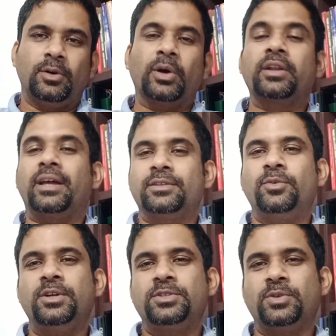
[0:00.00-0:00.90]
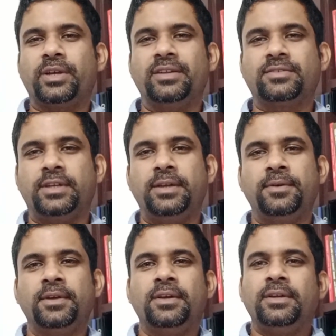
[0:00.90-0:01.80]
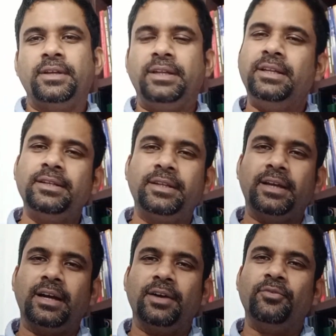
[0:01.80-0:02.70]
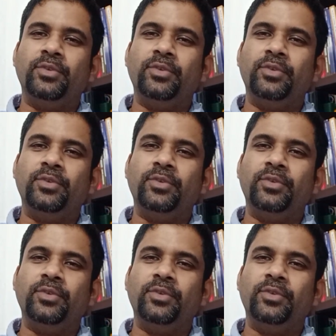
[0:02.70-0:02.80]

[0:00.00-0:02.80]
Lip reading: or in other words, you can say in India,